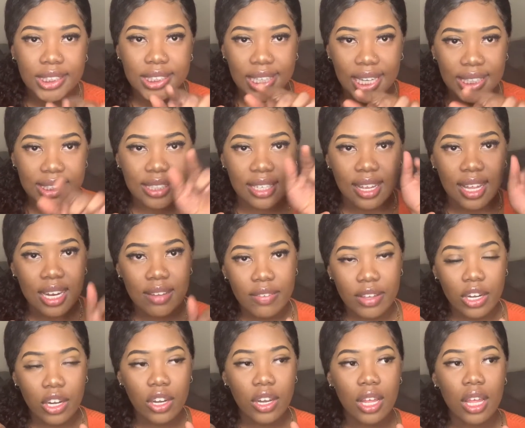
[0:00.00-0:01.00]
to get to the
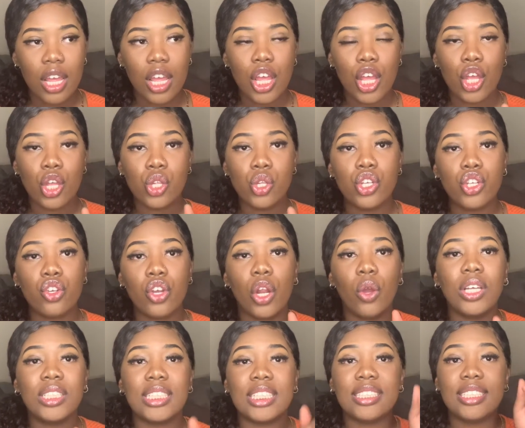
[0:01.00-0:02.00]
elevator, you're gonna
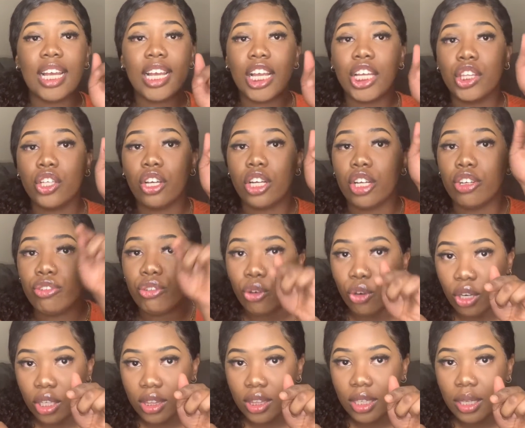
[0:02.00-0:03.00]
go to second, third, and
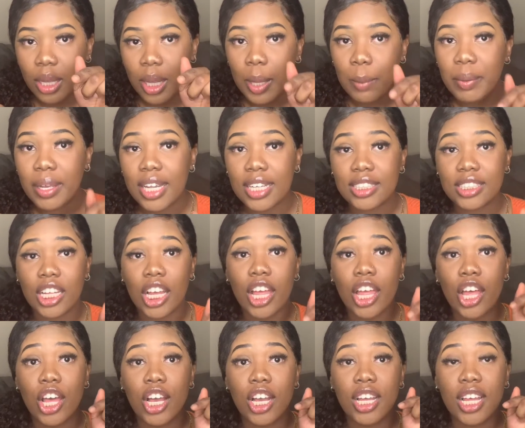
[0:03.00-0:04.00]
fourth because
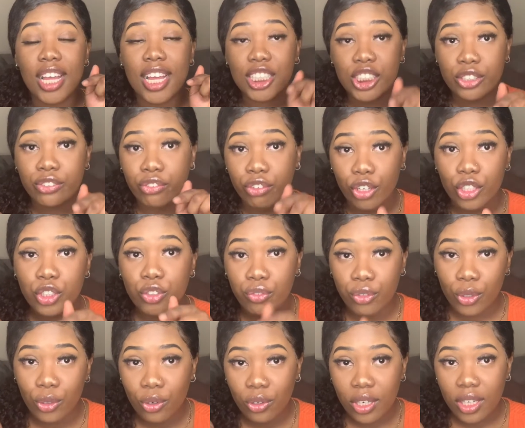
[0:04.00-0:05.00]
its first
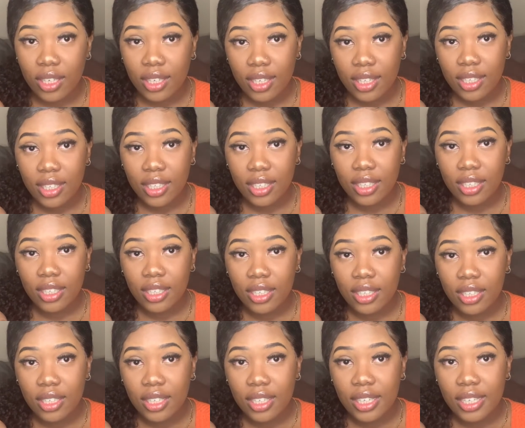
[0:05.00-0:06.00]
floor
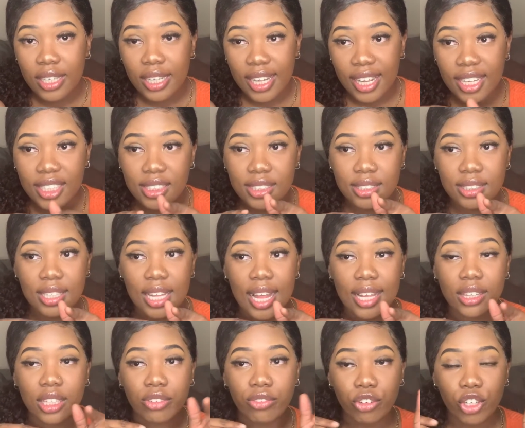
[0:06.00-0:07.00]
is
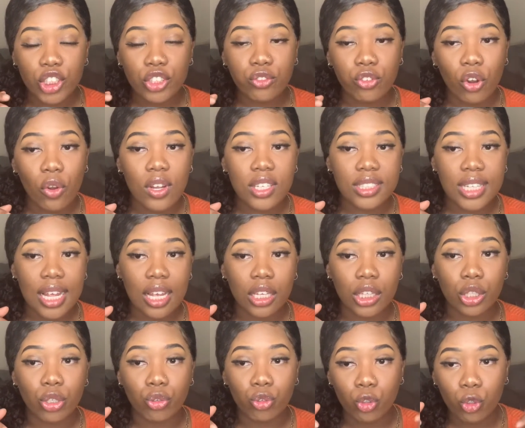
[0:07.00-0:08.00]
like the first floor is
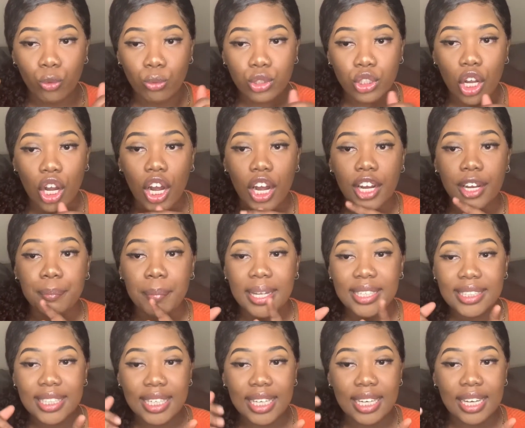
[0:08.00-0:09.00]
like the rooms are
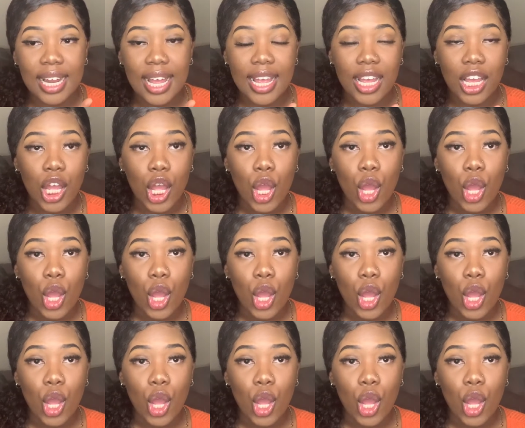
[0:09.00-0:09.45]
basically like